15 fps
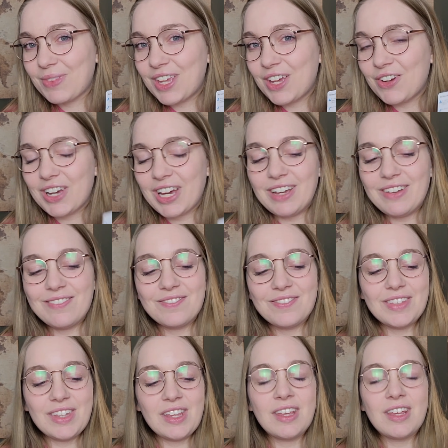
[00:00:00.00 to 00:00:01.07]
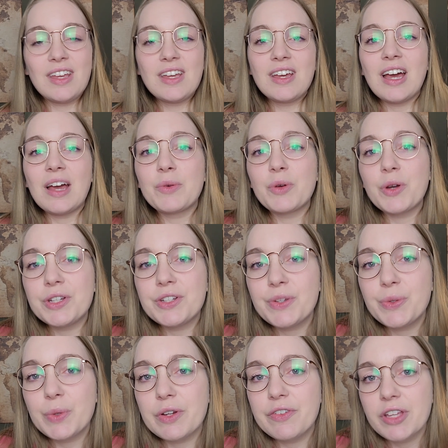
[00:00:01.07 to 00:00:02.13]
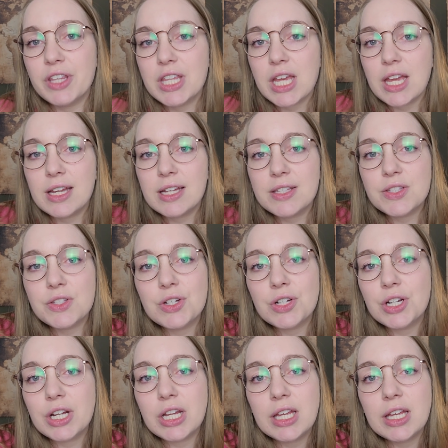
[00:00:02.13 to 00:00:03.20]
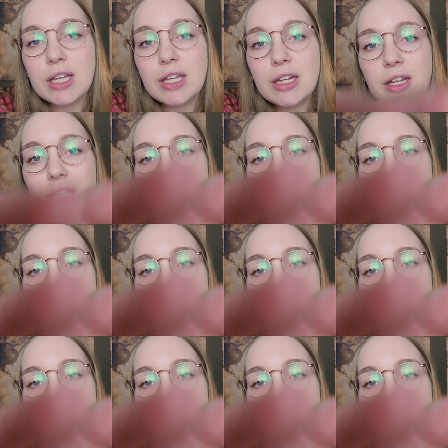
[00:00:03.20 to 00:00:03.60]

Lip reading: Okay. I'm going to reveal the answer in